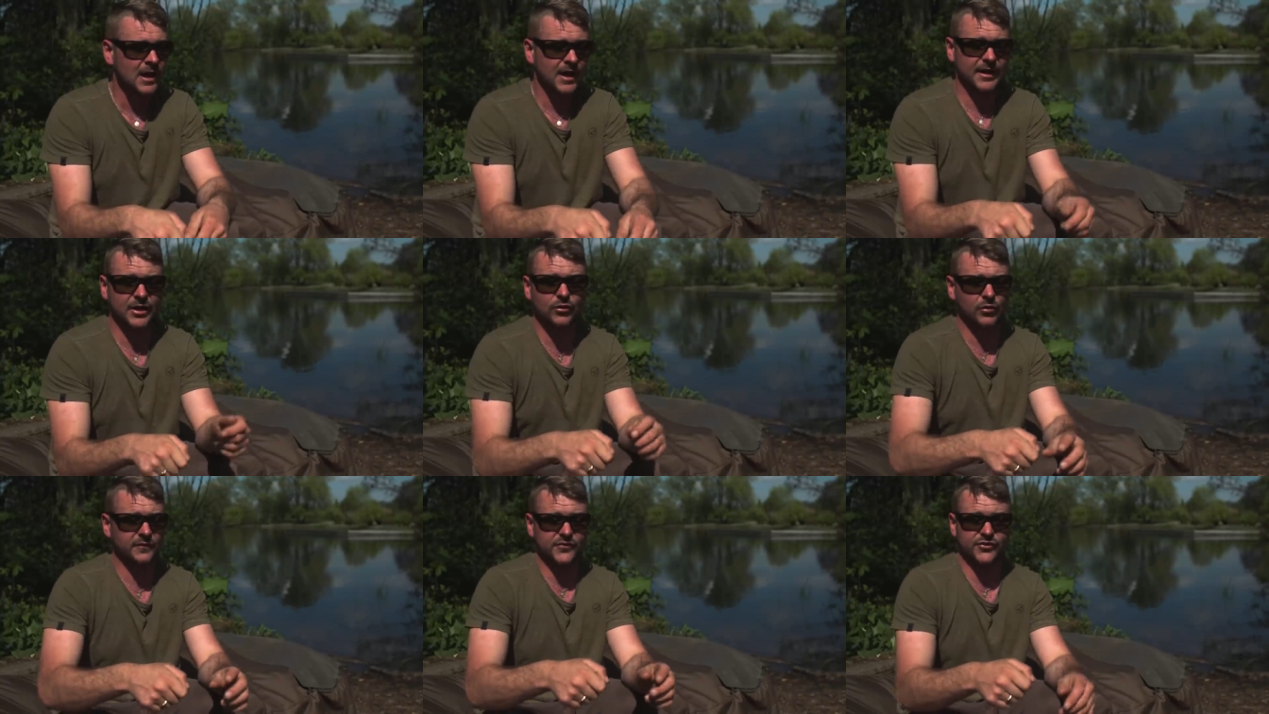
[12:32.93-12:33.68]
And then
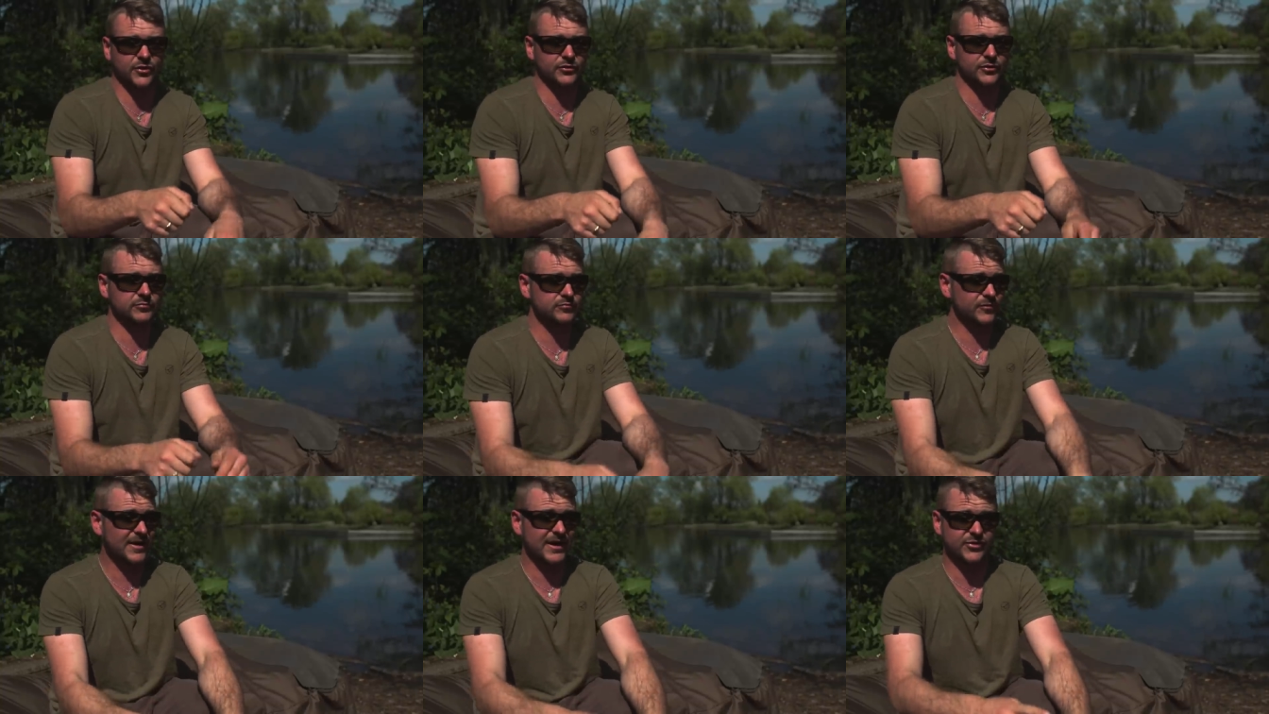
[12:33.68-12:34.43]
all of a sudden,
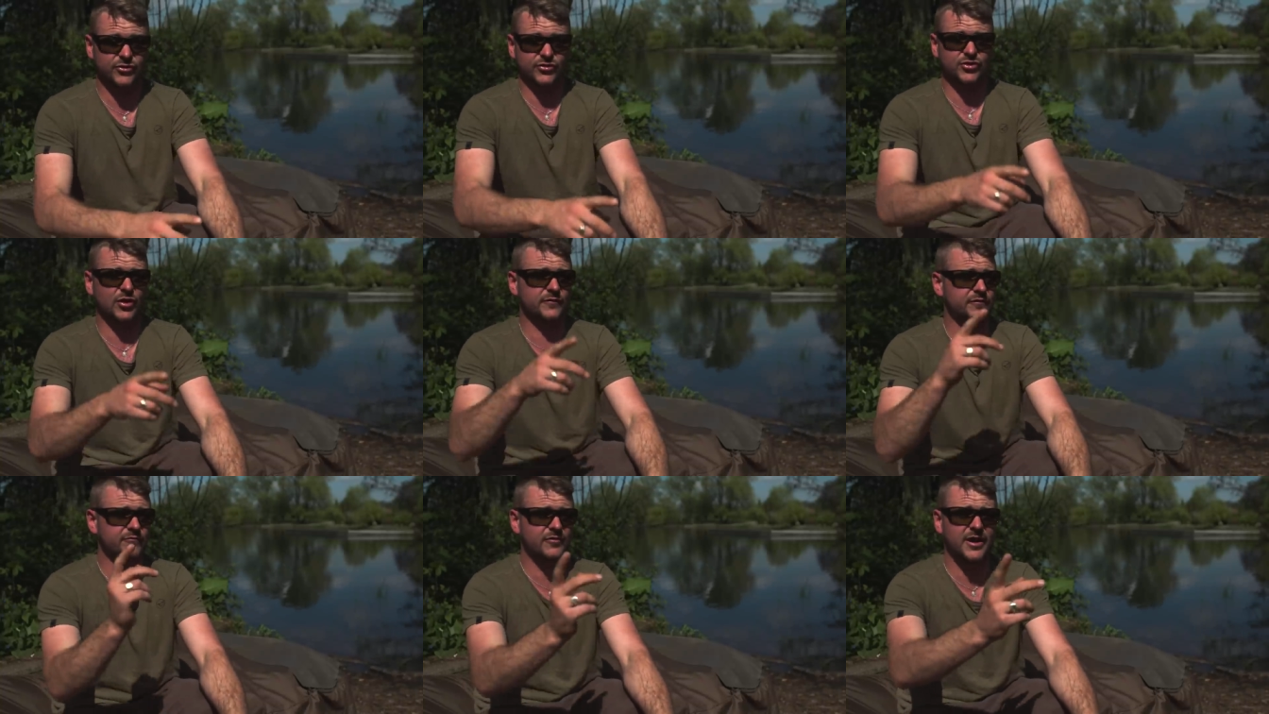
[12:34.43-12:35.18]
it's just gone
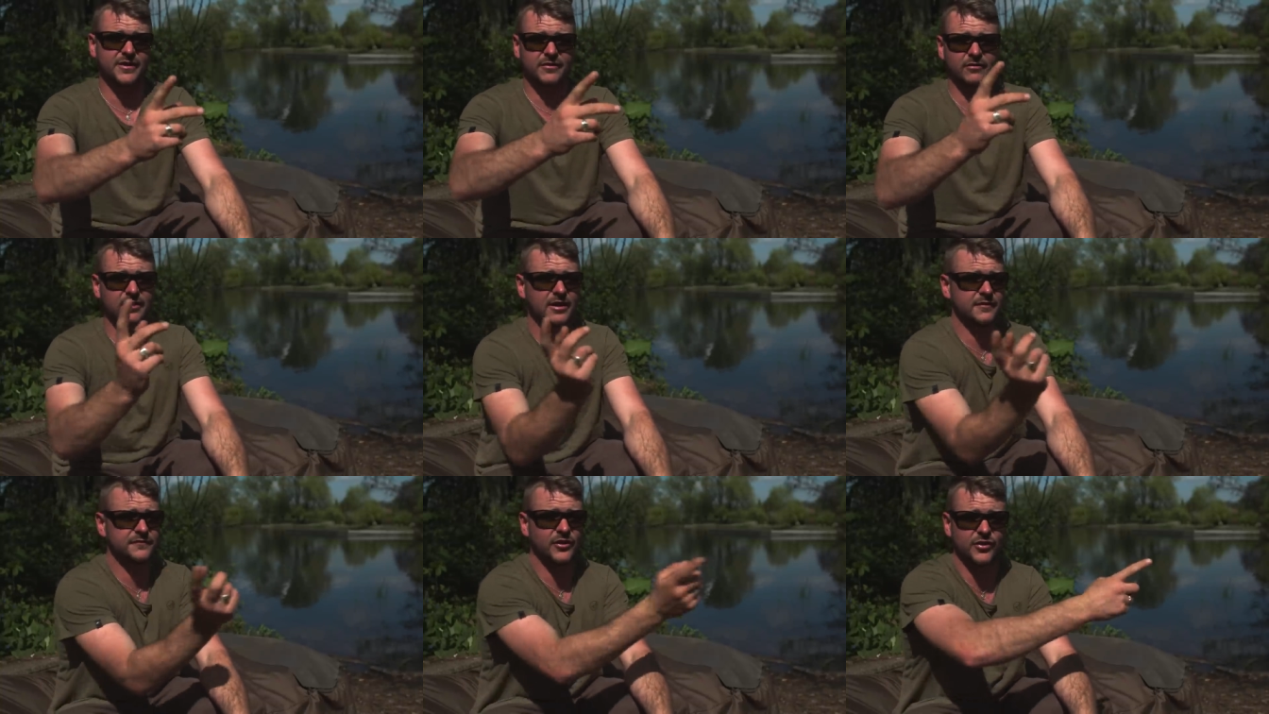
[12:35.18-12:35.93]
from right to left
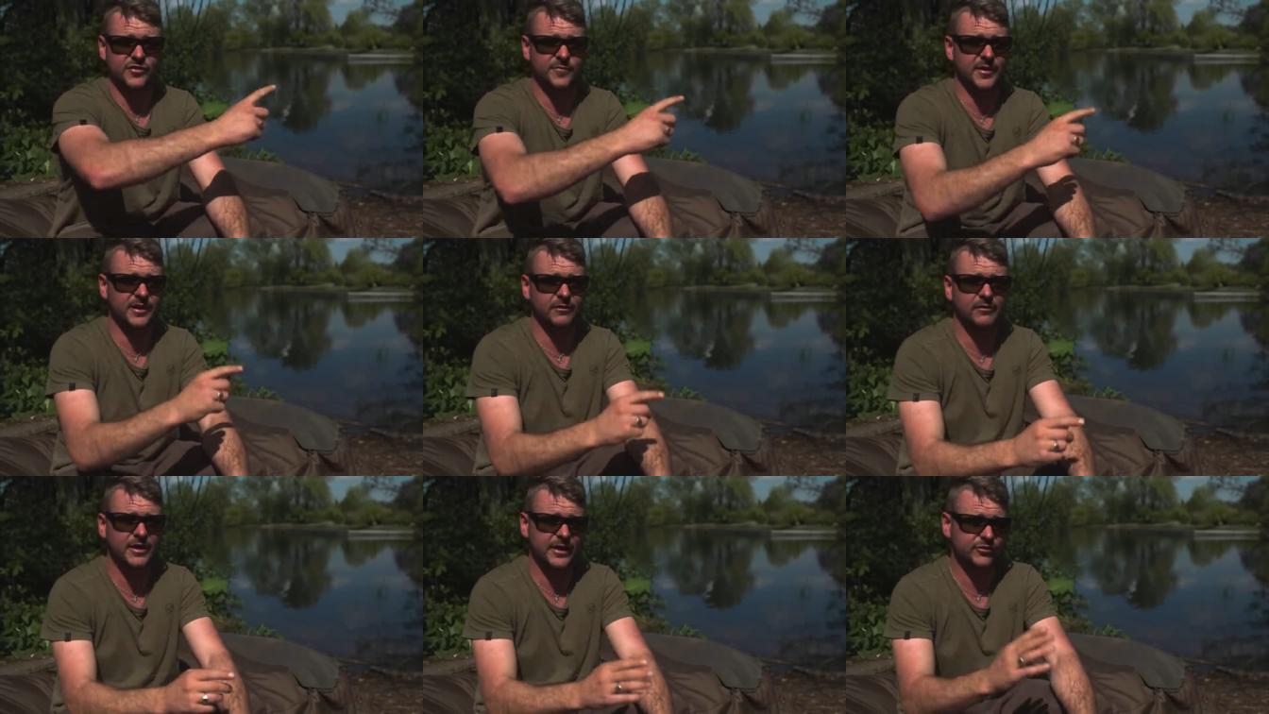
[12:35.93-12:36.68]
left at the speed of
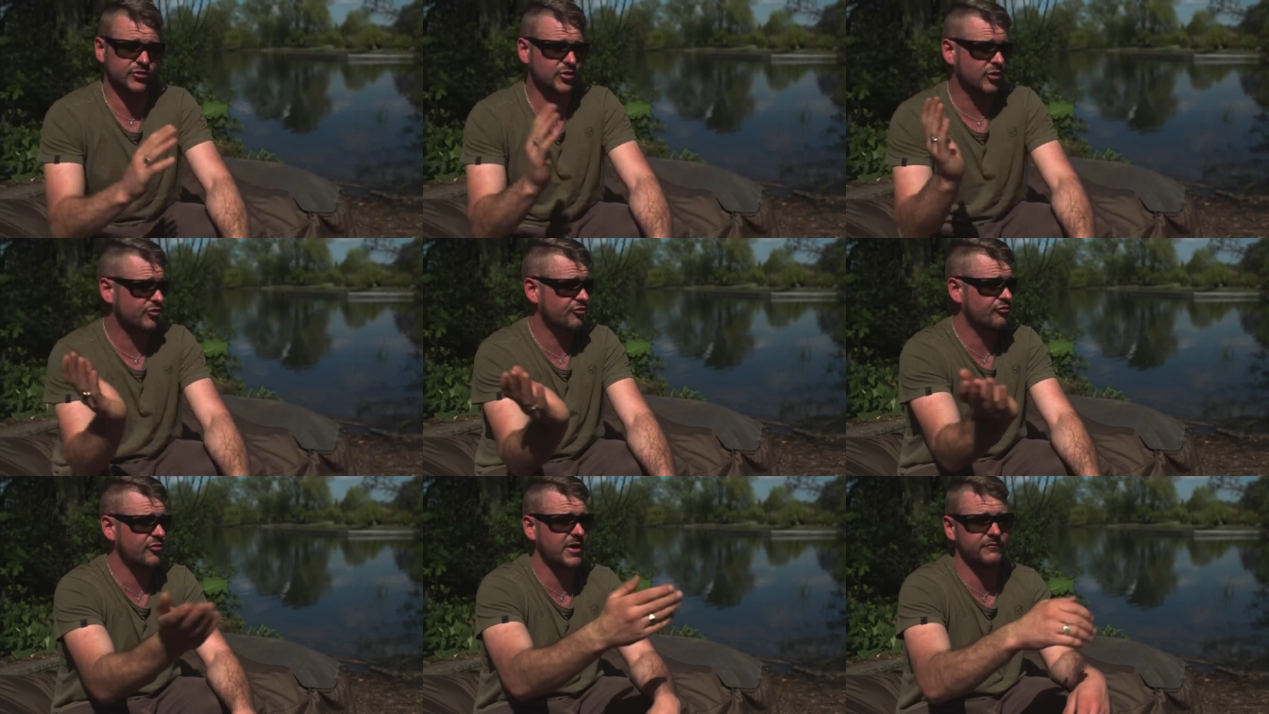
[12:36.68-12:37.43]
light and just gone
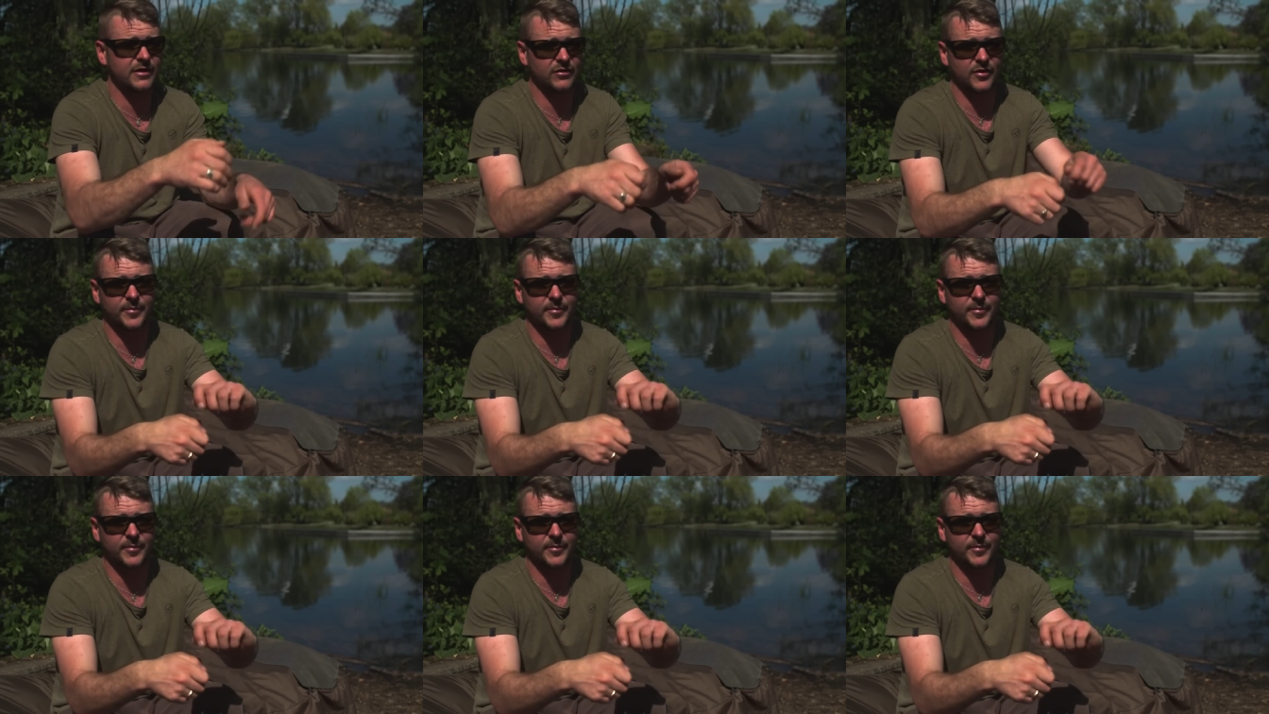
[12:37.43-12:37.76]
straight round